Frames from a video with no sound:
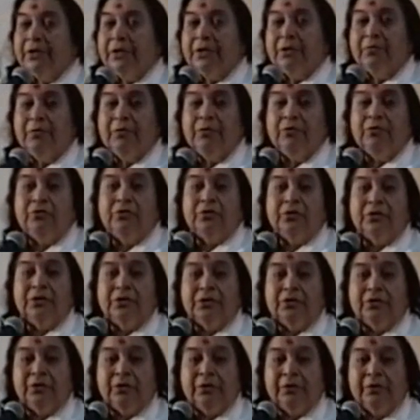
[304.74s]
coming to
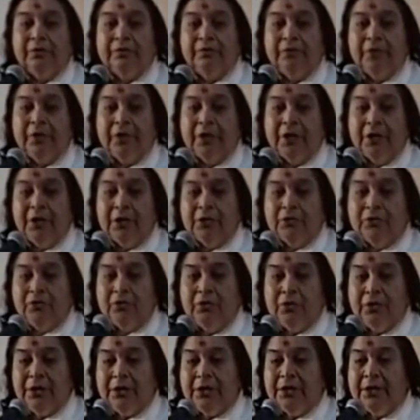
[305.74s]
Sahaja Yoga.
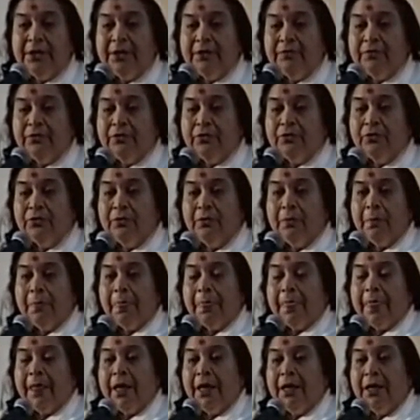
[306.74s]
So it gives
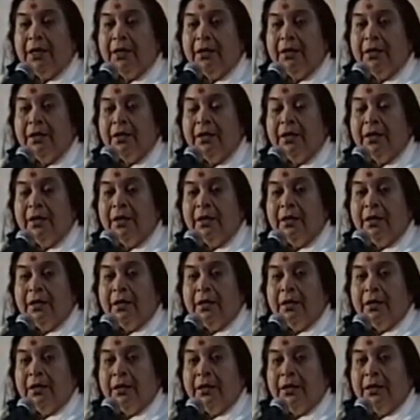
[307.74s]
you and
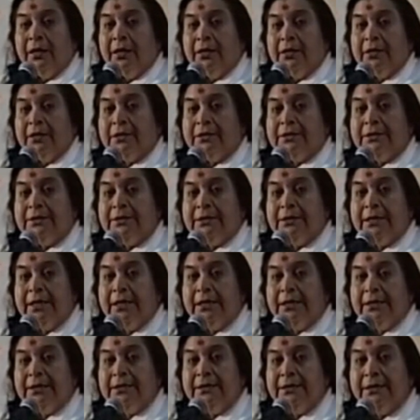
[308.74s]

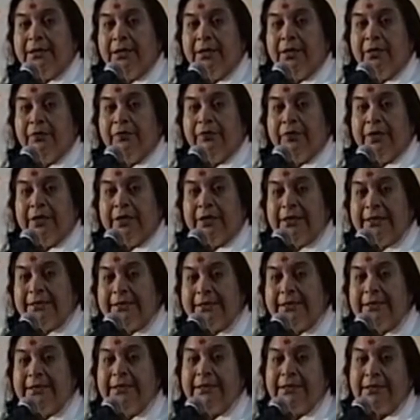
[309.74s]
sense of
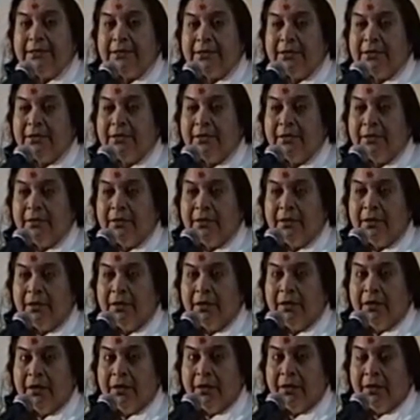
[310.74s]
aesthetics,
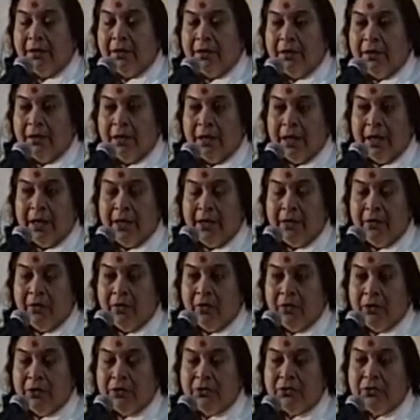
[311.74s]
and
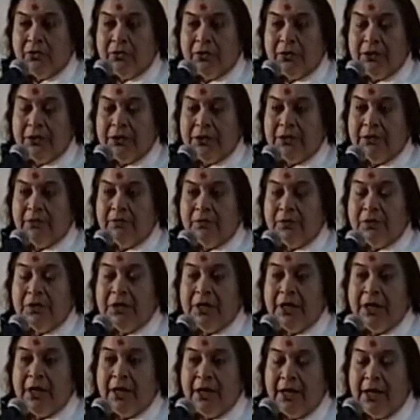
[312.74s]
also it gives you
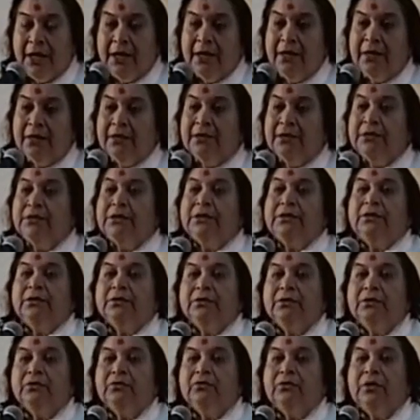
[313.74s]
the energy
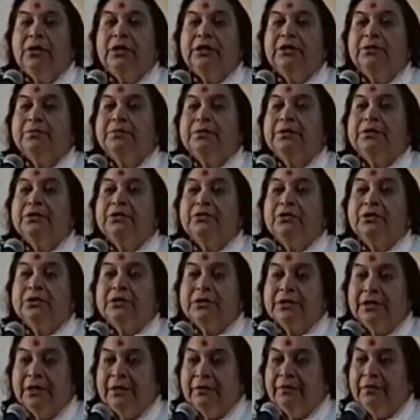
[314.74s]
to express
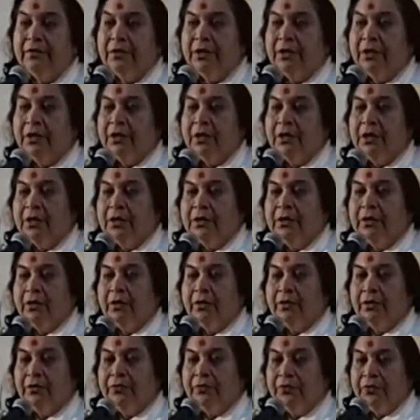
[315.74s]
yourself.
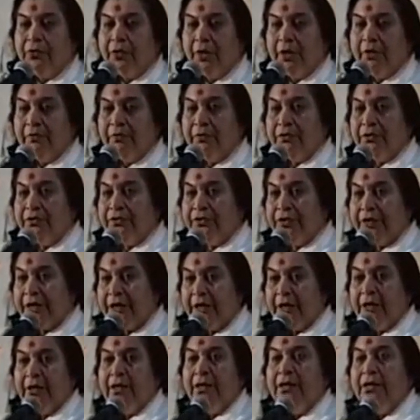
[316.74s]
Now, if you have the
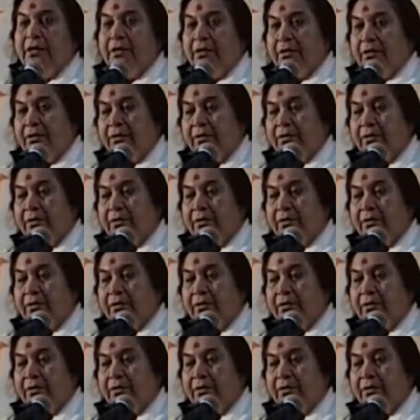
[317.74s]
technique